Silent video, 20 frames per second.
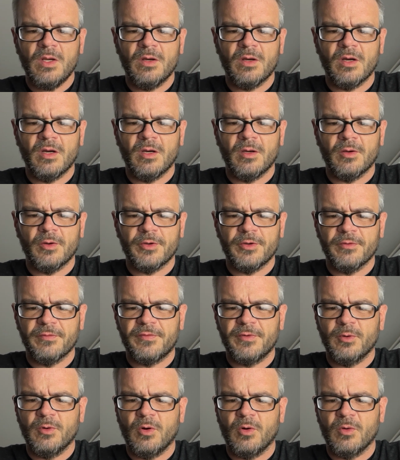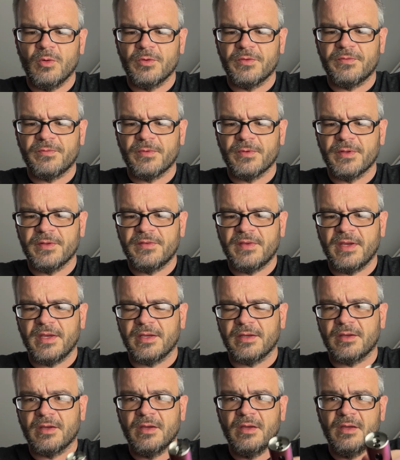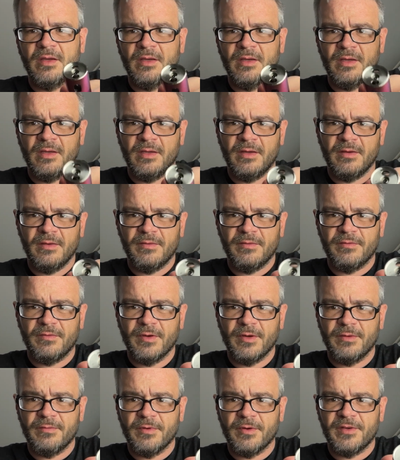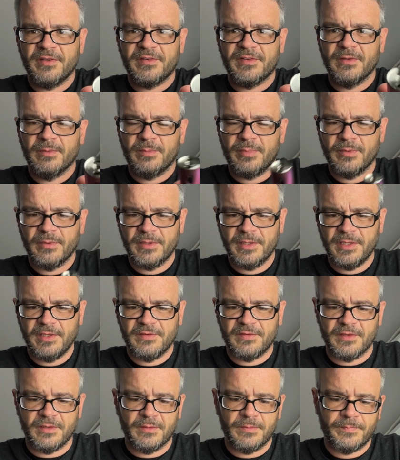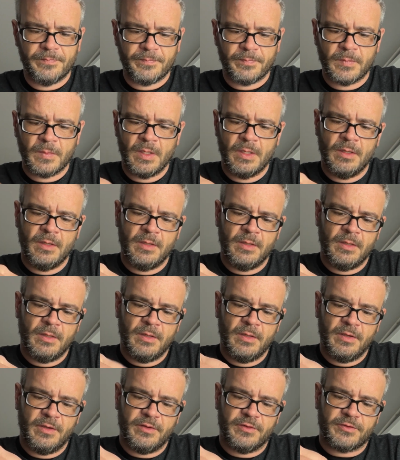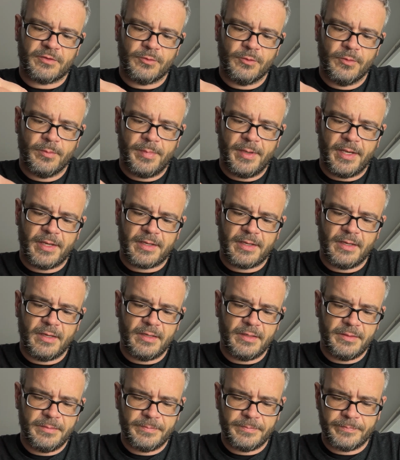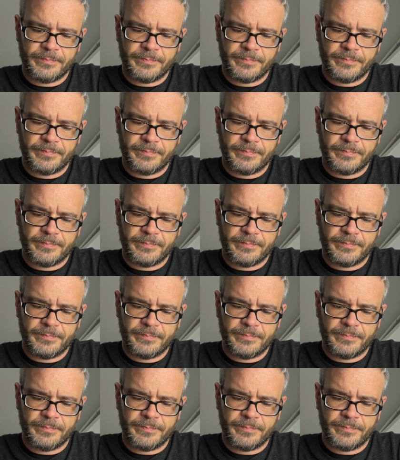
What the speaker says: Or your fill holes for the tank. Very simple and easy. Screw it back on,